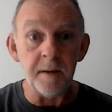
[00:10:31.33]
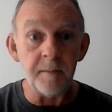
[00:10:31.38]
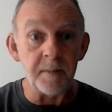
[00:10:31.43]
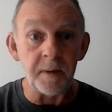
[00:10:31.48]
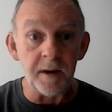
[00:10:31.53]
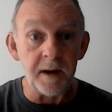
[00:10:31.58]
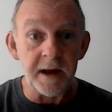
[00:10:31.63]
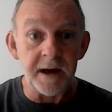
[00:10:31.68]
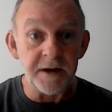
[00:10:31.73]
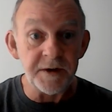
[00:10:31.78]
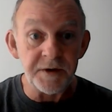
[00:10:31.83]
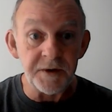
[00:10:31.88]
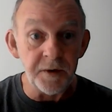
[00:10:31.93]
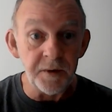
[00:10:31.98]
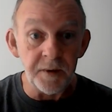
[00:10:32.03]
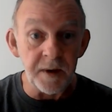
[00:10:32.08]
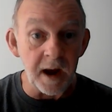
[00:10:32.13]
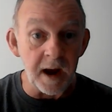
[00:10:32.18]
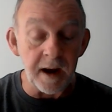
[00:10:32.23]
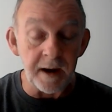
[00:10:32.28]
police
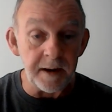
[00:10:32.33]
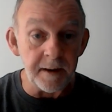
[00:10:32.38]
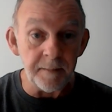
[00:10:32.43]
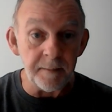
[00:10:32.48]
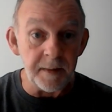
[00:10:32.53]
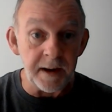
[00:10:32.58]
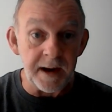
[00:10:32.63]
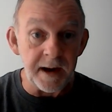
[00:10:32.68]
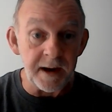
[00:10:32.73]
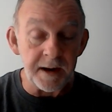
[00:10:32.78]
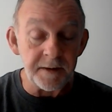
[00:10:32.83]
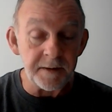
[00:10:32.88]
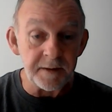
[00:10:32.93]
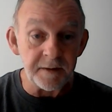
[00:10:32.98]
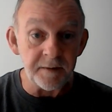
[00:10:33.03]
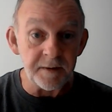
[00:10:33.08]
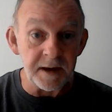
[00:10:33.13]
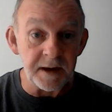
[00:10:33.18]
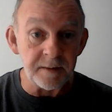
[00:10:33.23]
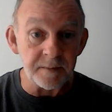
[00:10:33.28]
do not admit
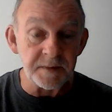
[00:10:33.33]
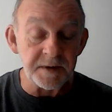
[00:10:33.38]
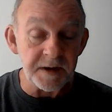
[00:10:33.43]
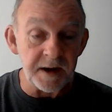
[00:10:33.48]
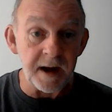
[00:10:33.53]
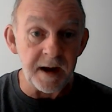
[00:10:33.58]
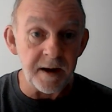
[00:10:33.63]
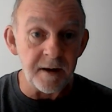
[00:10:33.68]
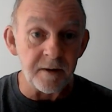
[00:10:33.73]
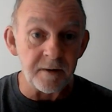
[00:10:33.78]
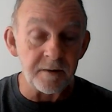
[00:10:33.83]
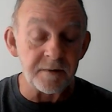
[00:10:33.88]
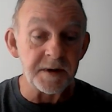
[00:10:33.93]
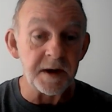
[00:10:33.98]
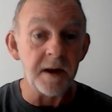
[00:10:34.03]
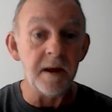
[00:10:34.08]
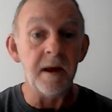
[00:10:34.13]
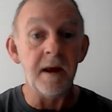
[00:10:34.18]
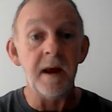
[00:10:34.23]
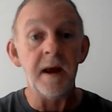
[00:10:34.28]
themselves,
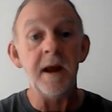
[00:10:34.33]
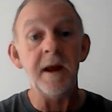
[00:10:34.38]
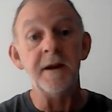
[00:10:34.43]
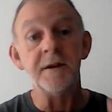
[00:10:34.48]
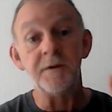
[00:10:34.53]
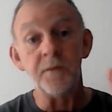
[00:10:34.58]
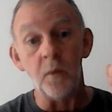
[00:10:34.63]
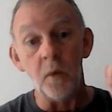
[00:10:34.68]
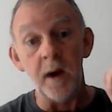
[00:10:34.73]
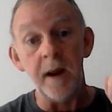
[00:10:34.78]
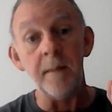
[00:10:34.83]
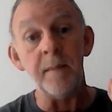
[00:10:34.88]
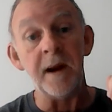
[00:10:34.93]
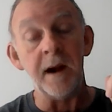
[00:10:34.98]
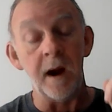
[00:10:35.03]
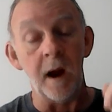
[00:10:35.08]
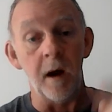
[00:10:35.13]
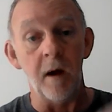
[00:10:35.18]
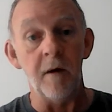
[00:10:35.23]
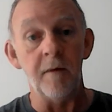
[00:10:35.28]
is
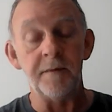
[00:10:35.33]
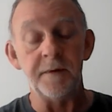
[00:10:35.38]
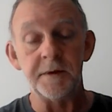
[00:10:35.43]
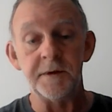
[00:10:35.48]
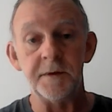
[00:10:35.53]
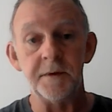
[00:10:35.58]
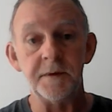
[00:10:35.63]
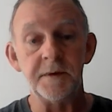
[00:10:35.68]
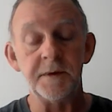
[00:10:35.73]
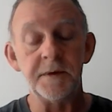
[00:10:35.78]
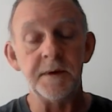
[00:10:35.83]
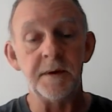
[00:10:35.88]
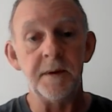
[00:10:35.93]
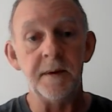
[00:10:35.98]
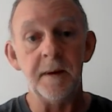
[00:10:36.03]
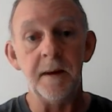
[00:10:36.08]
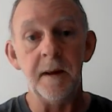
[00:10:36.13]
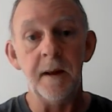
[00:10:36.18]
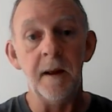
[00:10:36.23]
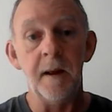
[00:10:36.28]
women officers.
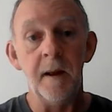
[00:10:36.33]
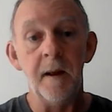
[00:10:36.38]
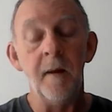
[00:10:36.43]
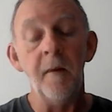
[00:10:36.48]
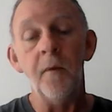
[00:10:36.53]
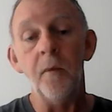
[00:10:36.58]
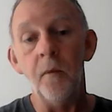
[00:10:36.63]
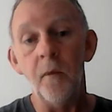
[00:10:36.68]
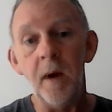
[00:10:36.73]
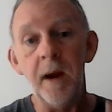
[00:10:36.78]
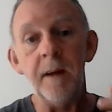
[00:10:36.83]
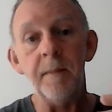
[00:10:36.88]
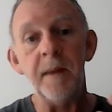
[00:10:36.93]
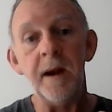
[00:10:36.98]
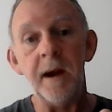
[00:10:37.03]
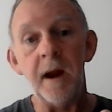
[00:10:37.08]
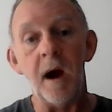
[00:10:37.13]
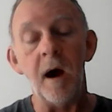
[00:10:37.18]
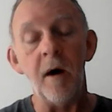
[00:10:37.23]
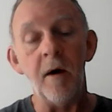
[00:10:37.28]

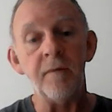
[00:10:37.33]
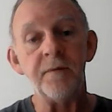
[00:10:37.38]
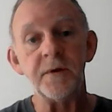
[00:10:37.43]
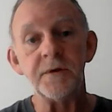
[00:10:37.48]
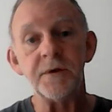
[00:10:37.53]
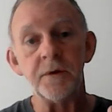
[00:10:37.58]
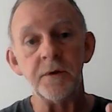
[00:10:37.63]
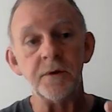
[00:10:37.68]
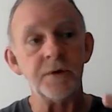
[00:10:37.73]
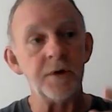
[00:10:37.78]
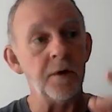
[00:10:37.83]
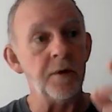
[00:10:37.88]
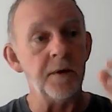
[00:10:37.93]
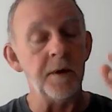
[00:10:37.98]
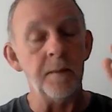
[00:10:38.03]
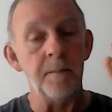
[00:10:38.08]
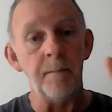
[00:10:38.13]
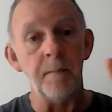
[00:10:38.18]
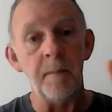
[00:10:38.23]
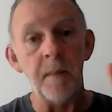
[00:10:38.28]
Women officers are
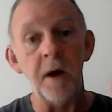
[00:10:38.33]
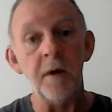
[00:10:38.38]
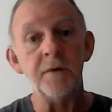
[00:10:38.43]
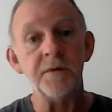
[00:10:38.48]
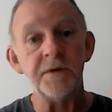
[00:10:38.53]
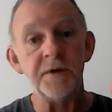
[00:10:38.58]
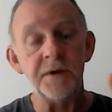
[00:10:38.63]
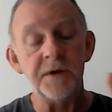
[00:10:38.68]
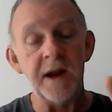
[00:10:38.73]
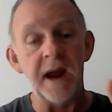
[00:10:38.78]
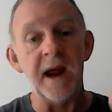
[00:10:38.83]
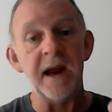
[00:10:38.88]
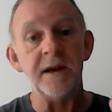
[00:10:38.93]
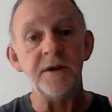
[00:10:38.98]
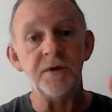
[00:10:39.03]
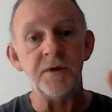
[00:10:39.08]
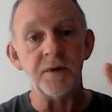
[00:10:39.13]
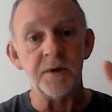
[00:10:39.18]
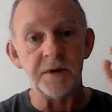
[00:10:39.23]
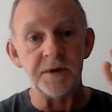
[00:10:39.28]
the most
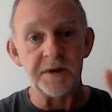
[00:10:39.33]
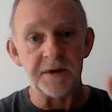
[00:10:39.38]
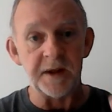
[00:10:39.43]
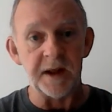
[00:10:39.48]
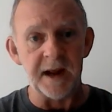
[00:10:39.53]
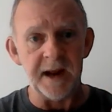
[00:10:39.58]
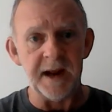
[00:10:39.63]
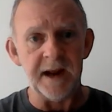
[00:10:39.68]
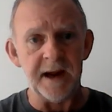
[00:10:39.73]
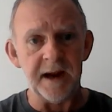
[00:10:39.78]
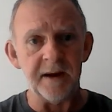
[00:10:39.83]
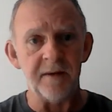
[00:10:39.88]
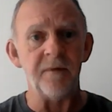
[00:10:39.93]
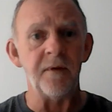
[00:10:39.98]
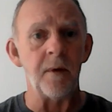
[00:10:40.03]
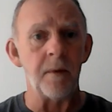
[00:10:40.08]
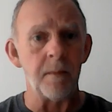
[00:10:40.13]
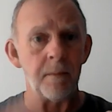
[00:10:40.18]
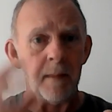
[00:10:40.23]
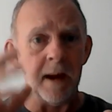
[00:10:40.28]
dangerous thing
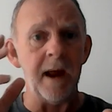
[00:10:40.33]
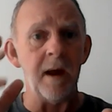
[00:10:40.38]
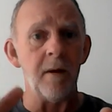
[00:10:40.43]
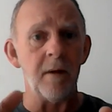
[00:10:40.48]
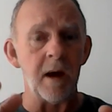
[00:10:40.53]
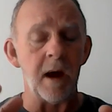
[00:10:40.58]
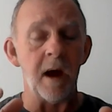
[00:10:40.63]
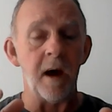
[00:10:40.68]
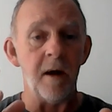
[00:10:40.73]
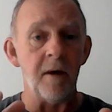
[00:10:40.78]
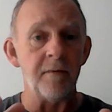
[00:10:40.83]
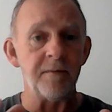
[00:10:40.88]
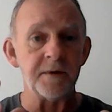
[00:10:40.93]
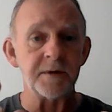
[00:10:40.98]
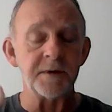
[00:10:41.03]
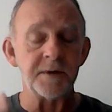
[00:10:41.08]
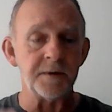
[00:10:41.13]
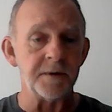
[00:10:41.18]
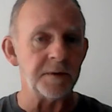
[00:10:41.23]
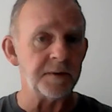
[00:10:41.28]
for male
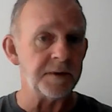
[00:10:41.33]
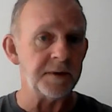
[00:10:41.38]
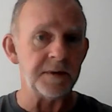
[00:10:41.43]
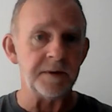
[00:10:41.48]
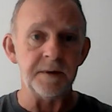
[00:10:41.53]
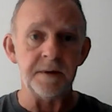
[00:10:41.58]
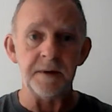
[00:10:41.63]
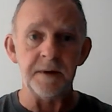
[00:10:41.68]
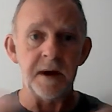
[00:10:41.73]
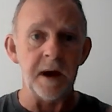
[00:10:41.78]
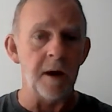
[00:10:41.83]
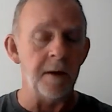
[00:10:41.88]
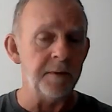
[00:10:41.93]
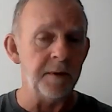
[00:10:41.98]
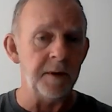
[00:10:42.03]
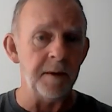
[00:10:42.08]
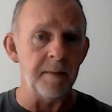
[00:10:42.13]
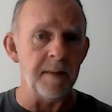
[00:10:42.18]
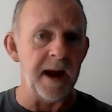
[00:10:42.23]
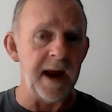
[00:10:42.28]
officers
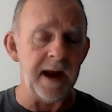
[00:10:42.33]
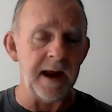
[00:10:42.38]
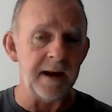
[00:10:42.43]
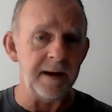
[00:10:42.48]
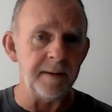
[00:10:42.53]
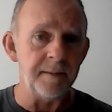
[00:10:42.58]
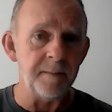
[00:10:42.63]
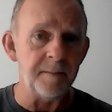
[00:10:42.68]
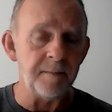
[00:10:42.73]
known to man.